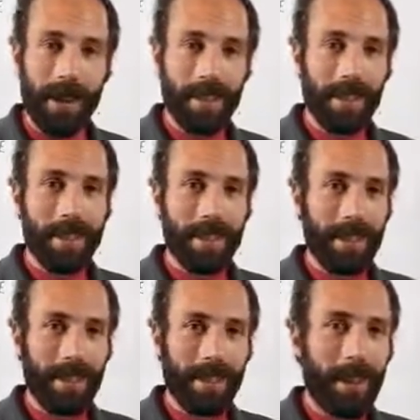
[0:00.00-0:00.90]
I think
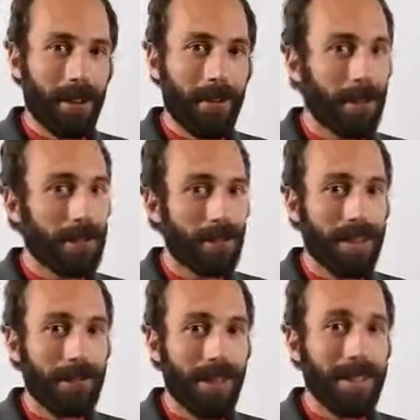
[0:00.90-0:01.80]
it kind of works with
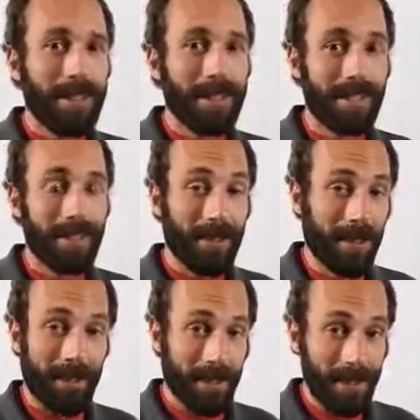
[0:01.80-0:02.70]
the phases
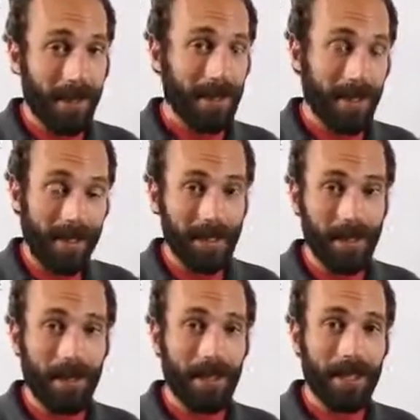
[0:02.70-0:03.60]
if it's charging and
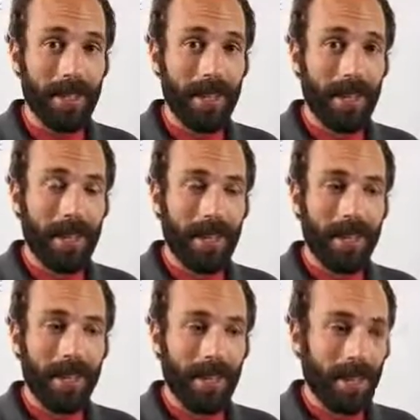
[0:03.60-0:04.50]
discharging.
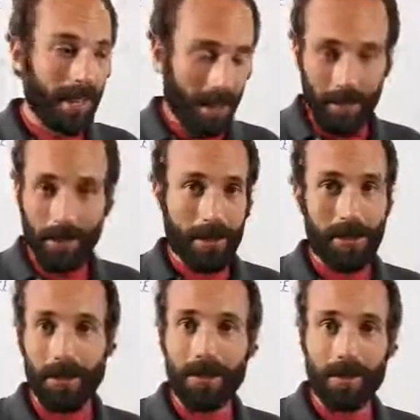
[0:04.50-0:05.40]
And I talked to
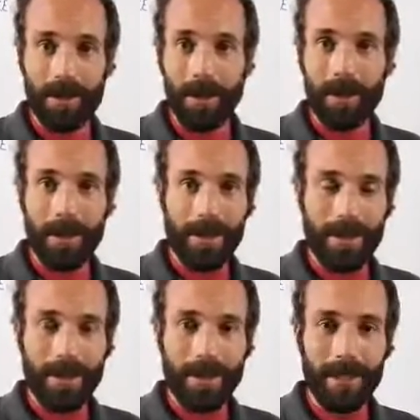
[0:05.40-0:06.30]
Droid Fuel a lot about
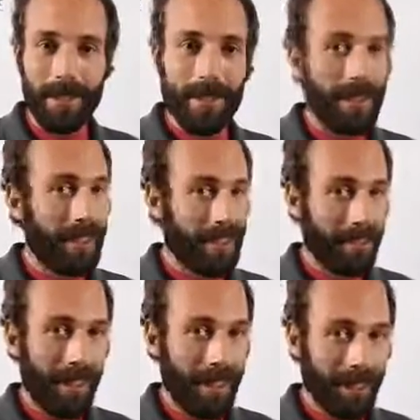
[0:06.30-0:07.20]
this, and
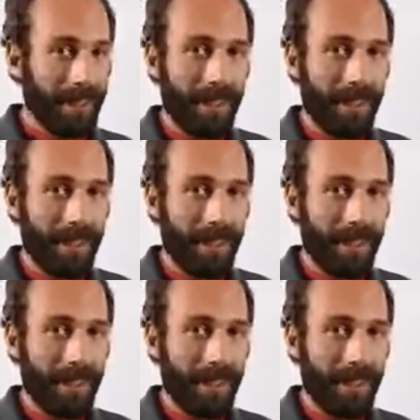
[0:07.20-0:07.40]
he